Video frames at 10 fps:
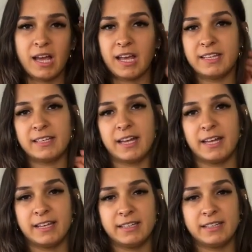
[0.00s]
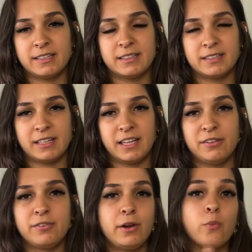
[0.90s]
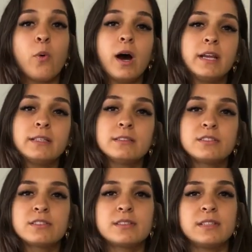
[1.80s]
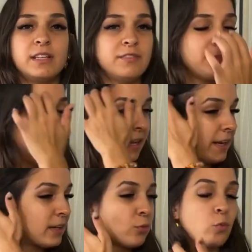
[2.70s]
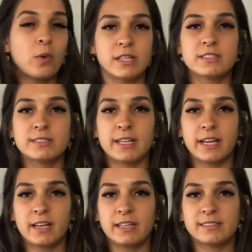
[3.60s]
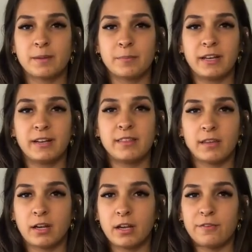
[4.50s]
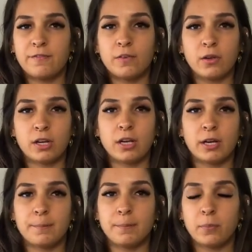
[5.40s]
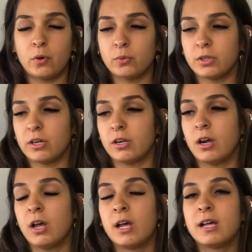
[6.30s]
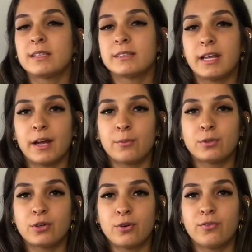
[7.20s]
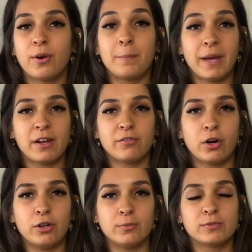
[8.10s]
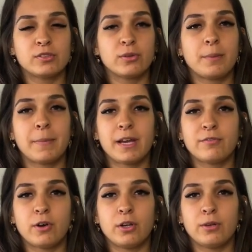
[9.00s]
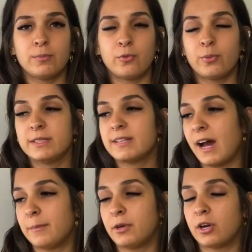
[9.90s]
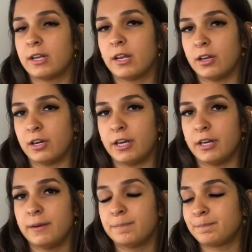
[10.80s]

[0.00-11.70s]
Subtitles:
And then if my client wants to get like something thicker and fuller and bolder, then I would go for mega volume. So the mega volume, with time, you're gonna learn.